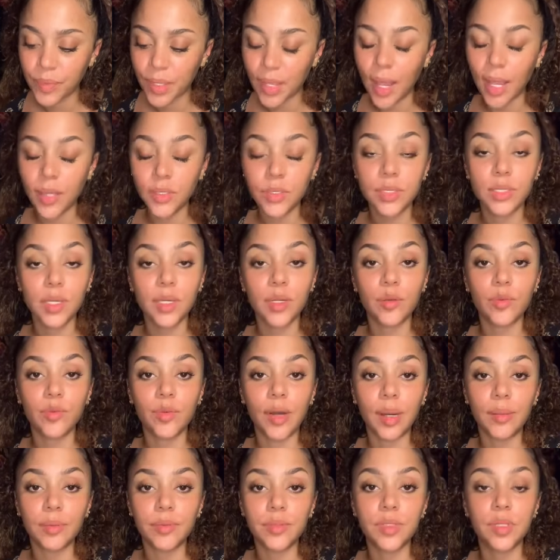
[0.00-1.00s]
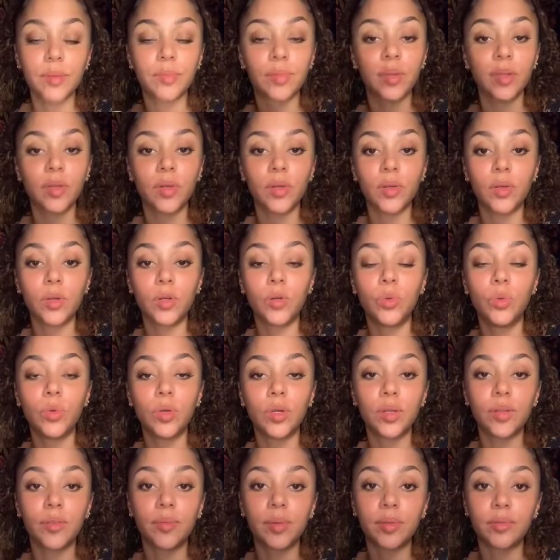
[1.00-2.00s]
I just get a vibe of somebody here who
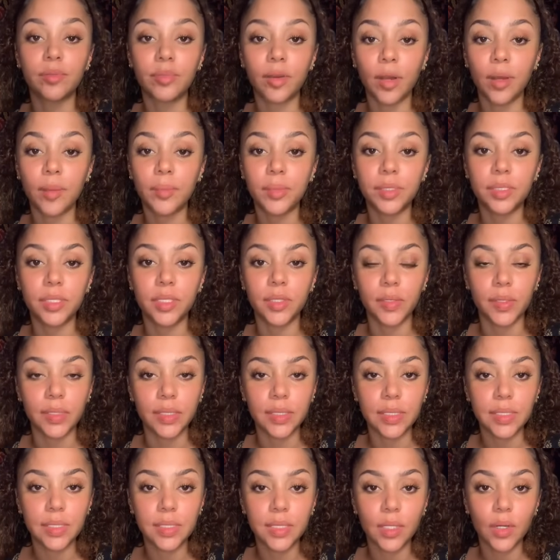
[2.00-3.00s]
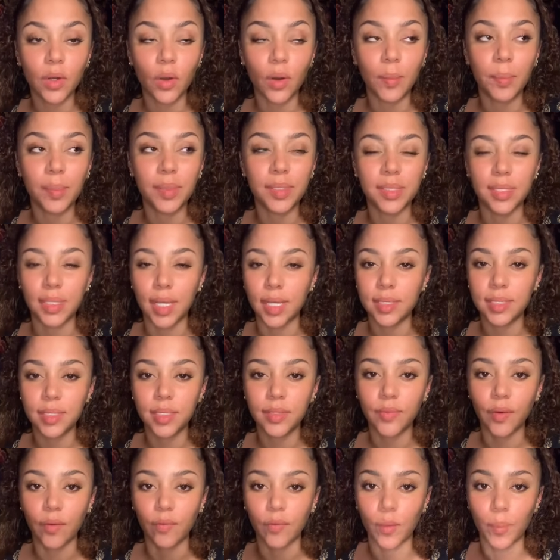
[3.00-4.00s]
could have been very materialistic or
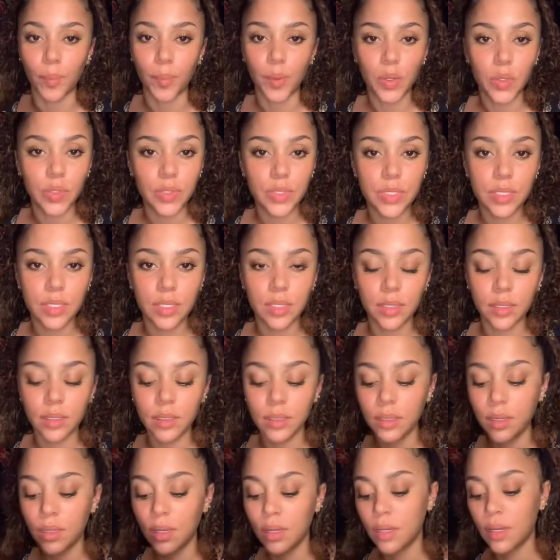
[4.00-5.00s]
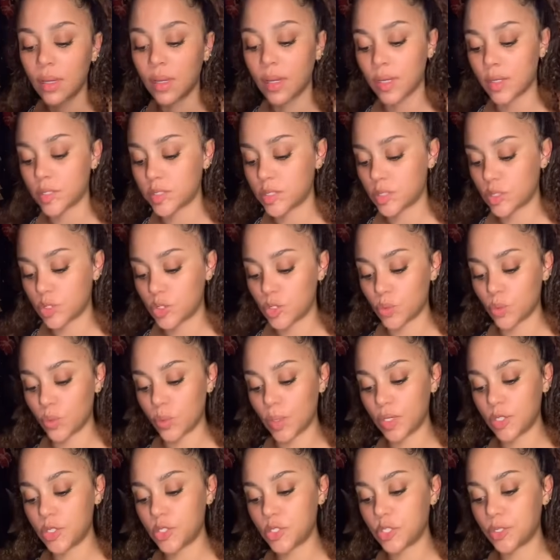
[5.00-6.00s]
possessive of a person, a
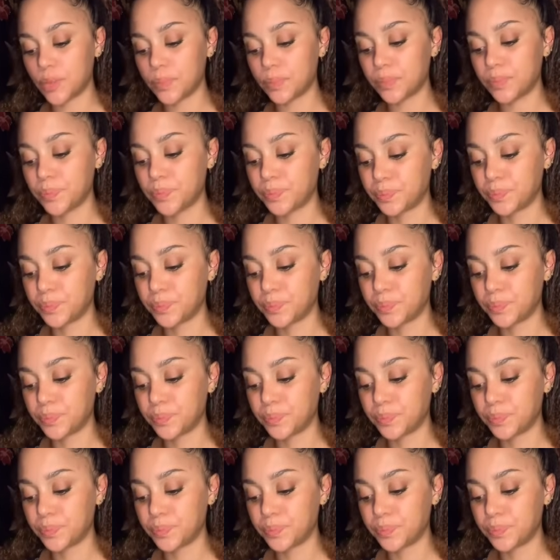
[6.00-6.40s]
situation.